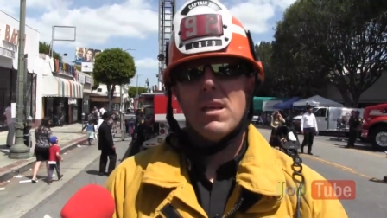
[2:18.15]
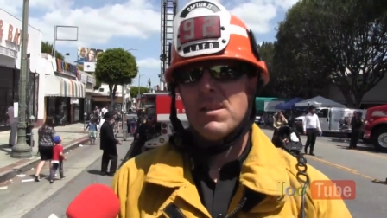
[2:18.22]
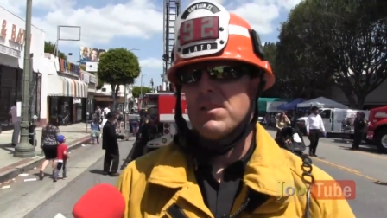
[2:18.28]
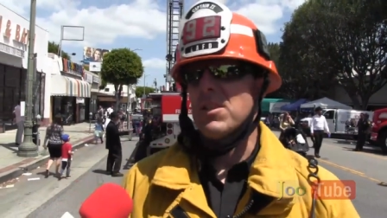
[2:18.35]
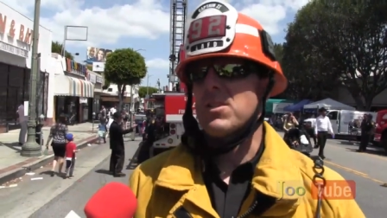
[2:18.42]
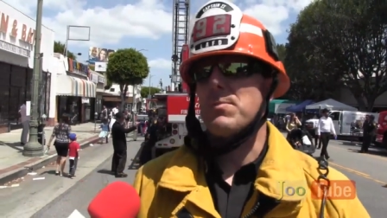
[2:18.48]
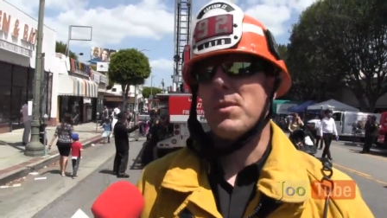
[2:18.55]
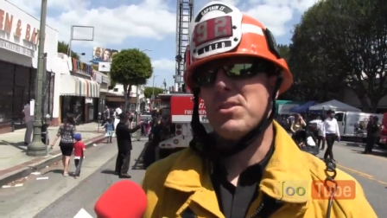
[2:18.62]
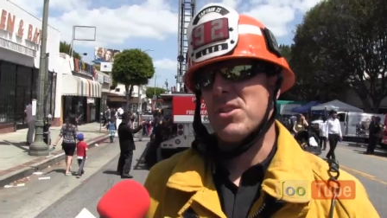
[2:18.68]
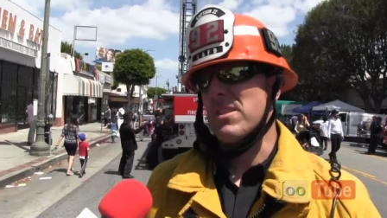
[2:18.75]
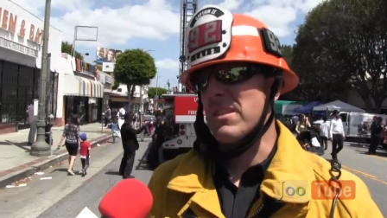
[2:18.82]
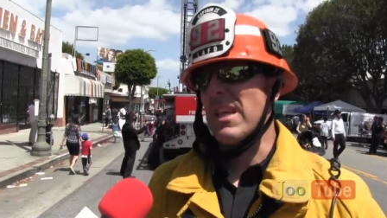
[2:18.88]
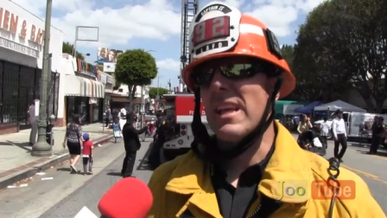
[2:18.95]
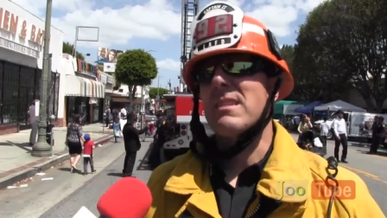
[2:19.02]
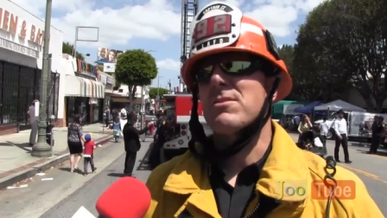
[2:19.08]

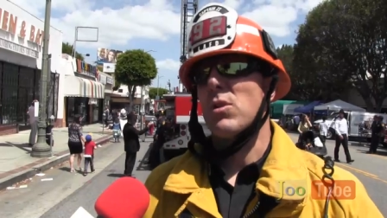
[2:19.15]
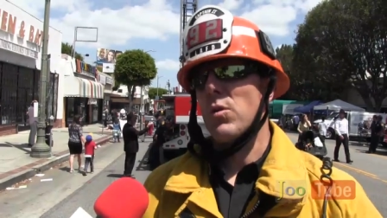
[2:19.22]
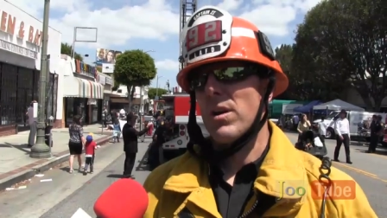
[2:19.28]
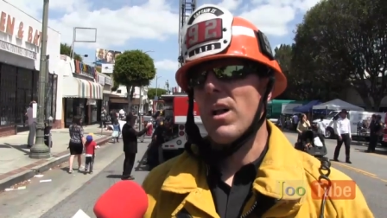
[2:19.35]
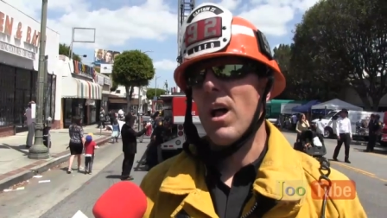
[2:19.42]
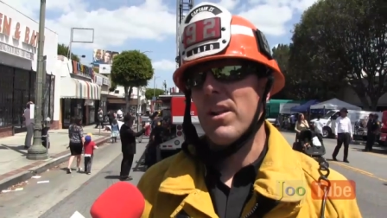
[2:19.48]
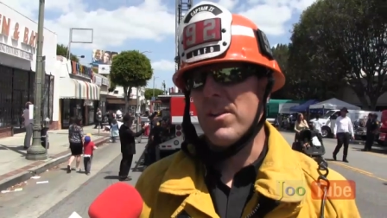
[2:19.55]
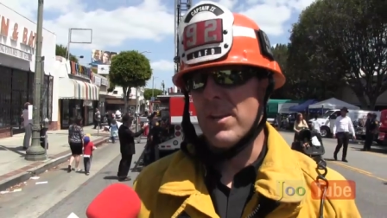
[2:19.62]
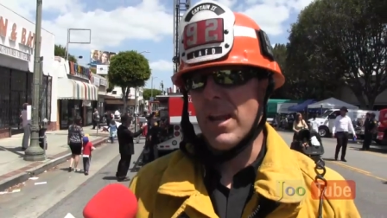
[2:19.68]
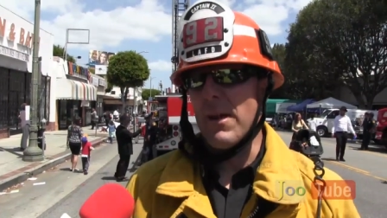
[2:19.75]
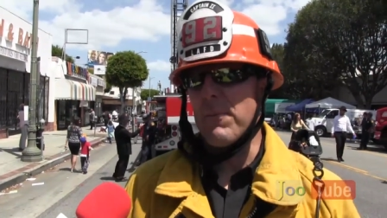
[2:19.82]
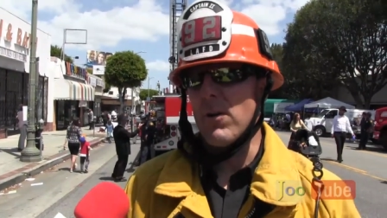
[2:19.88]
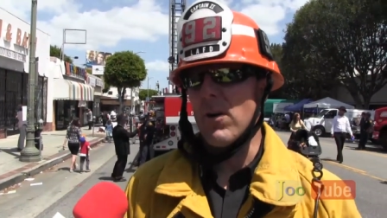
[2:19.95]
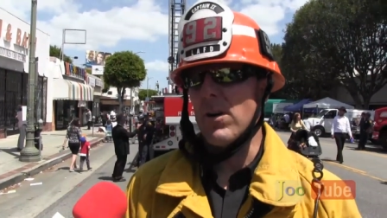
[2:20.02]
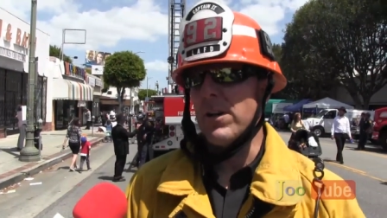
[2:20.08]
suspicious things going on in the
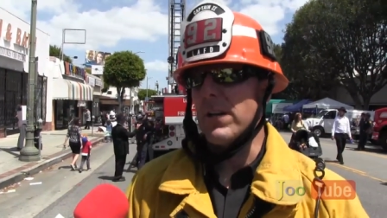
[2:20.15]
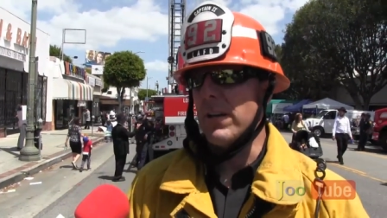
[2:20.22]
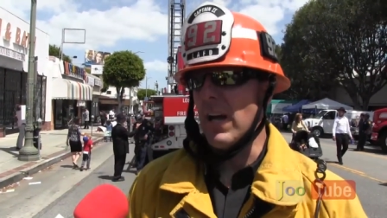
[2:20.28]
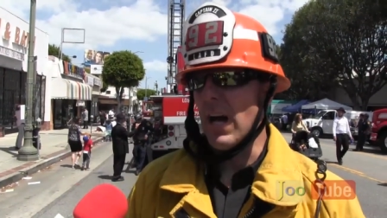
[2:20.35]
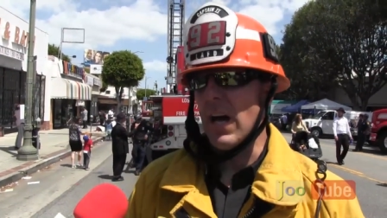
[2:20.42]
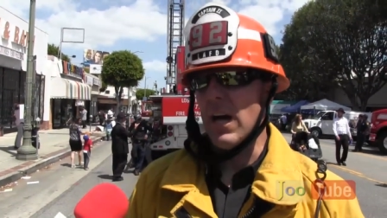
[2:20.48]
neighborhood.